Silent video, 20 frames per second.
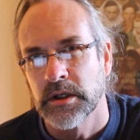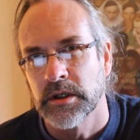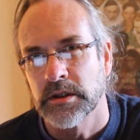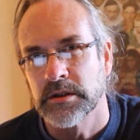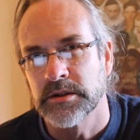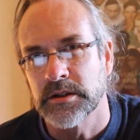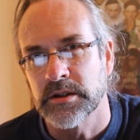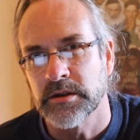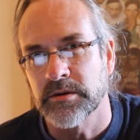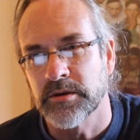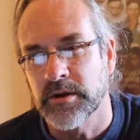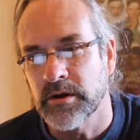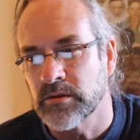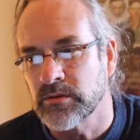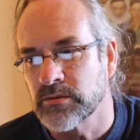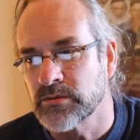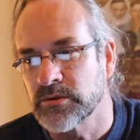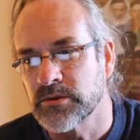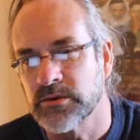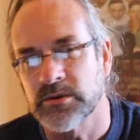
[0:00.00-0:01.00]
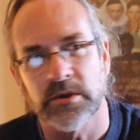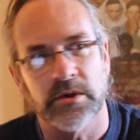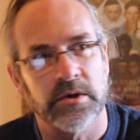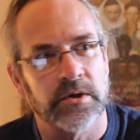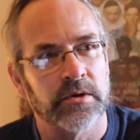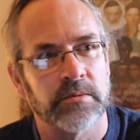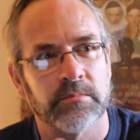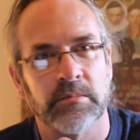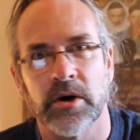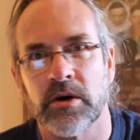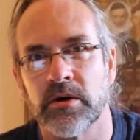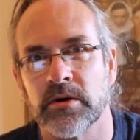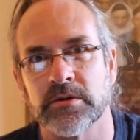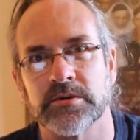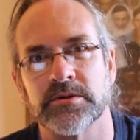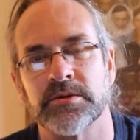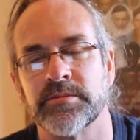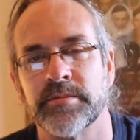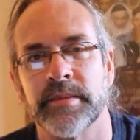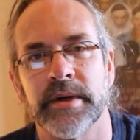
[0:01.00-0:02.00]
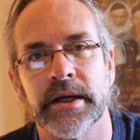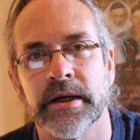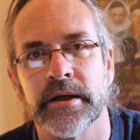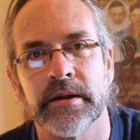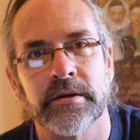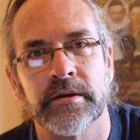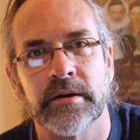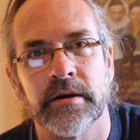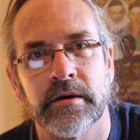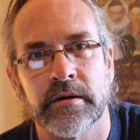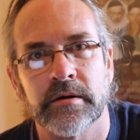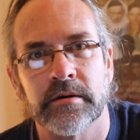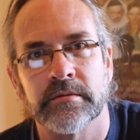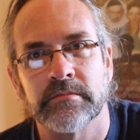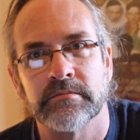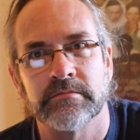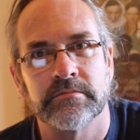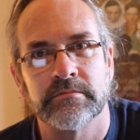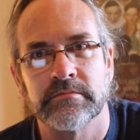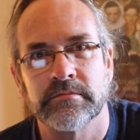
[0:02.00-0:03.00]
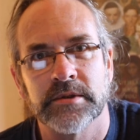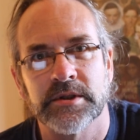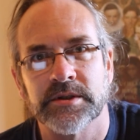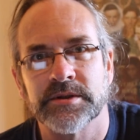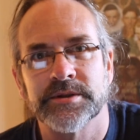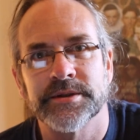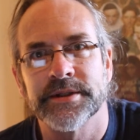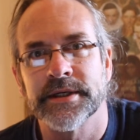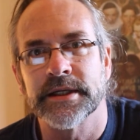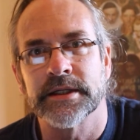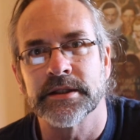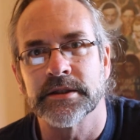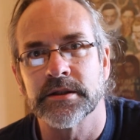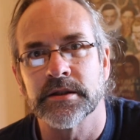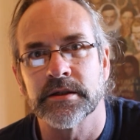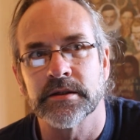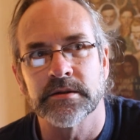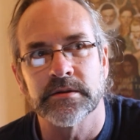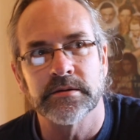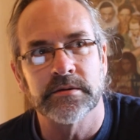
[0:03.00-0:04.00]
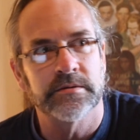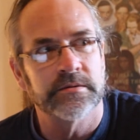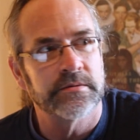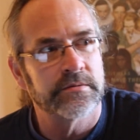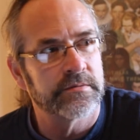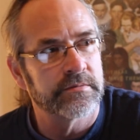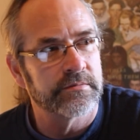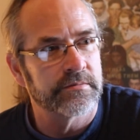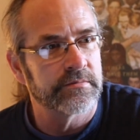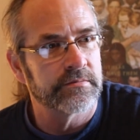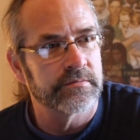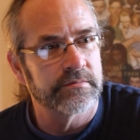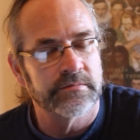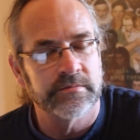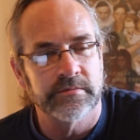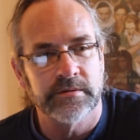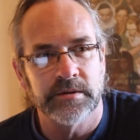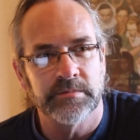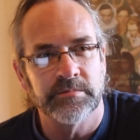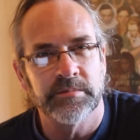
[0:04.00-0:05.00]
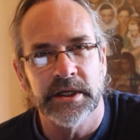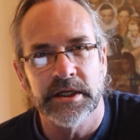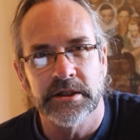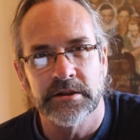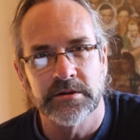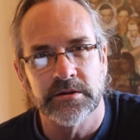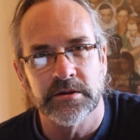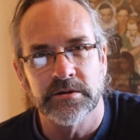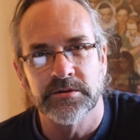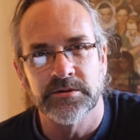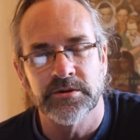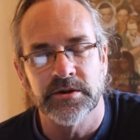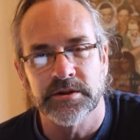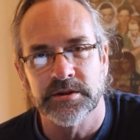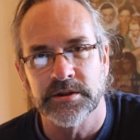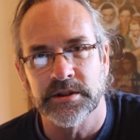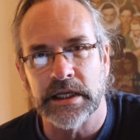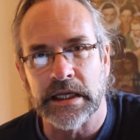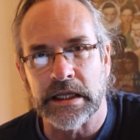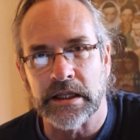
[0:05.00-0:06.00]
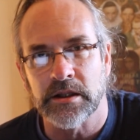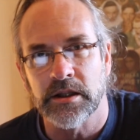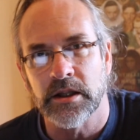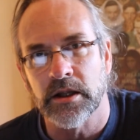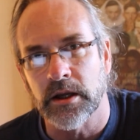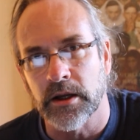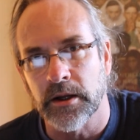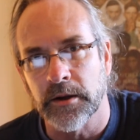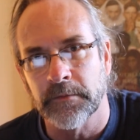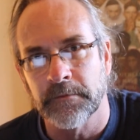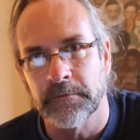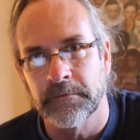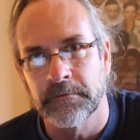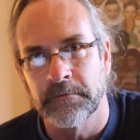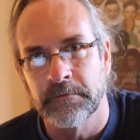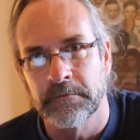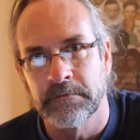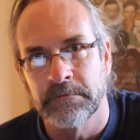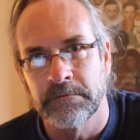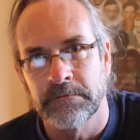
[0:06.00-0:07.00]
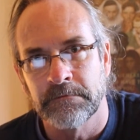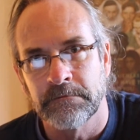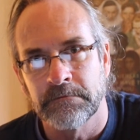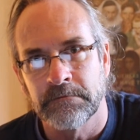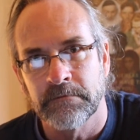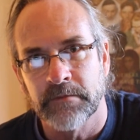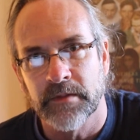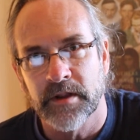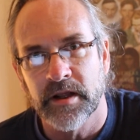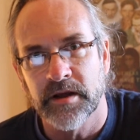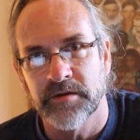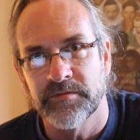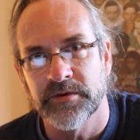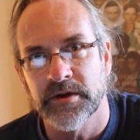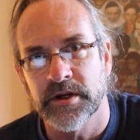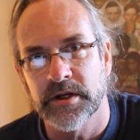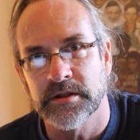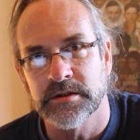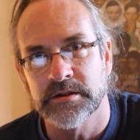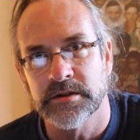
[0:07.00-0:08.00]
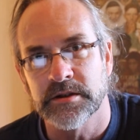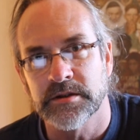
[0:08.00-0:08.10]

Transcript: Until those bars are met, the consent is at best a trusting thing, if it is